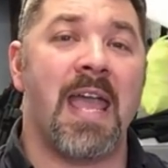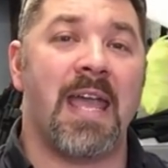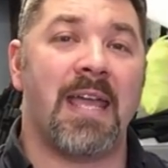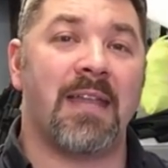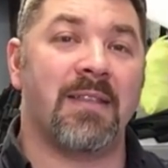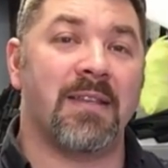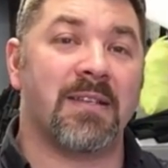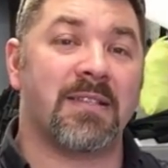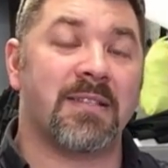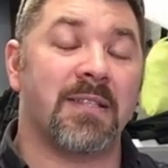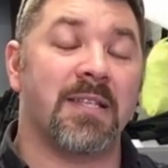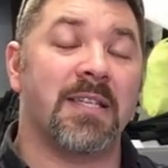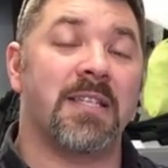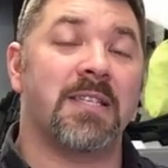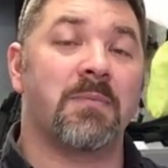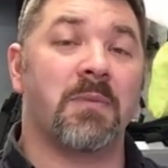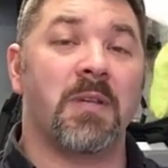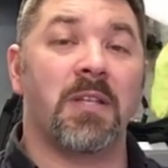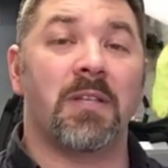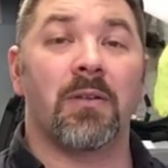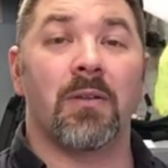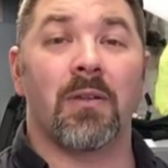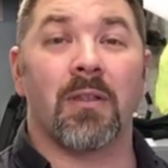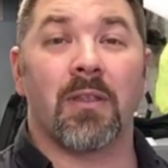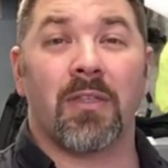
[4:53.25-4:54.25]
And this leads
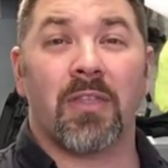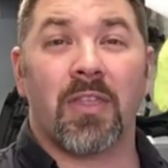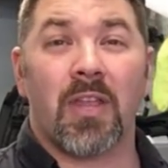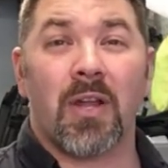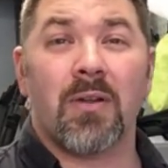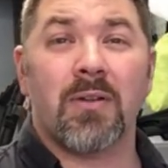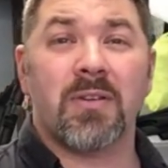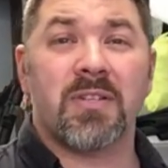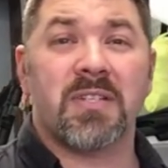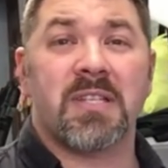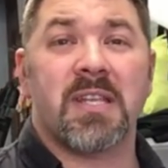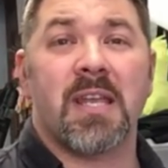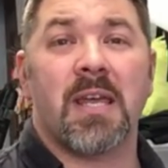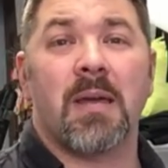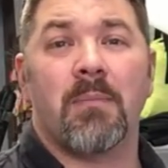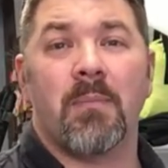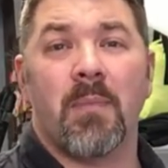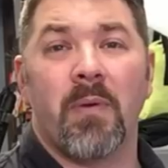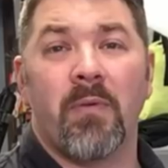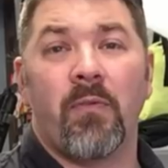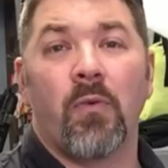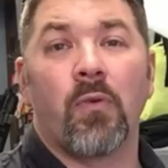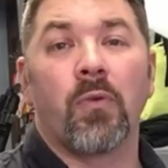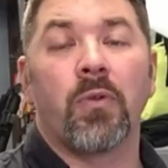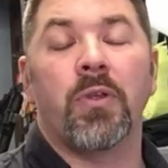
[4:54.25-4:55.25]
me to the third step
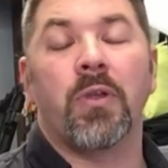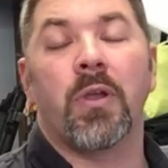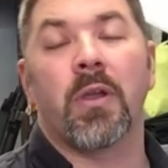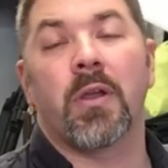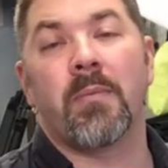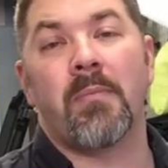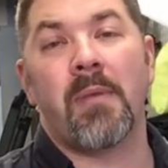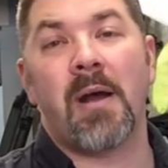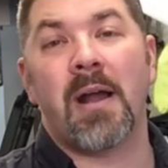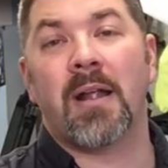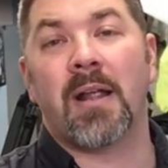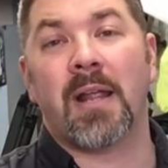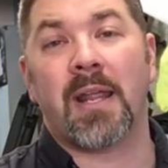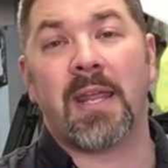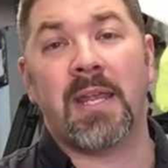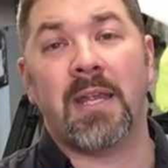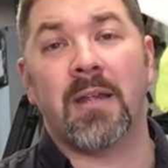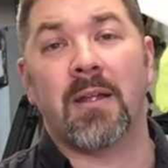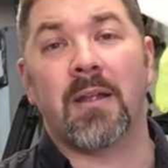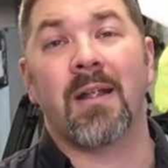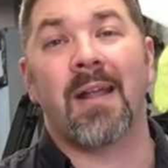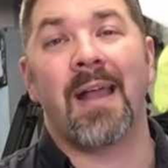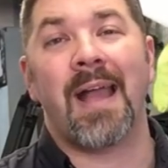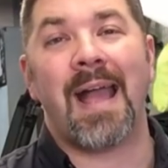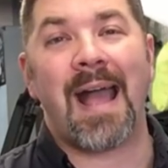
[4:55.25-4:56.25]
before you go to buy
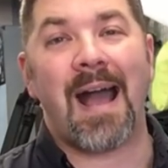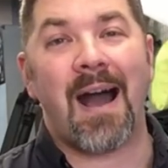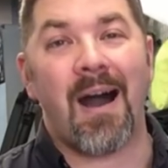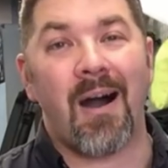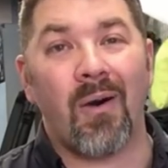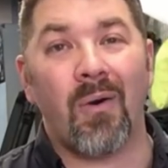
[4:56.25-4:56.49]
gear.